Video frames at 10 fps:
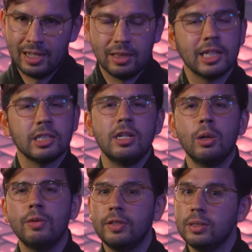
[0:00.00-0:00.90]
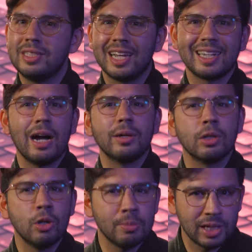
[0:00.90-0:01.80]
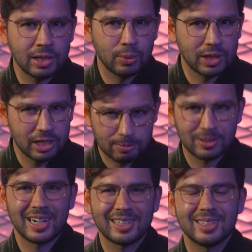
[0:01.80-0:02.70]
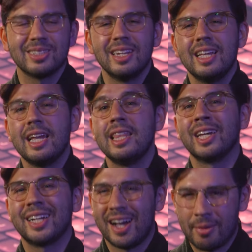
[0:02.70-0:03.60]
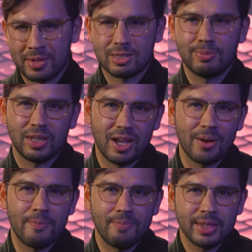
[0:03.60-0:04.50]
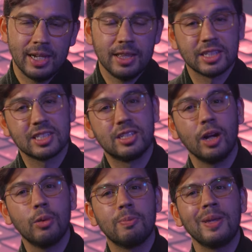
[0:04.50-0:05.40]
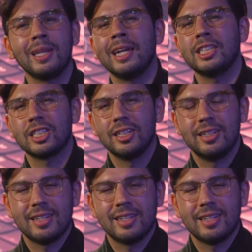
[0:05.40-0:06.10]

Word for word: Let us know if you'd deck out your home theater with these projectors in the comments below. This is Doug with B and H,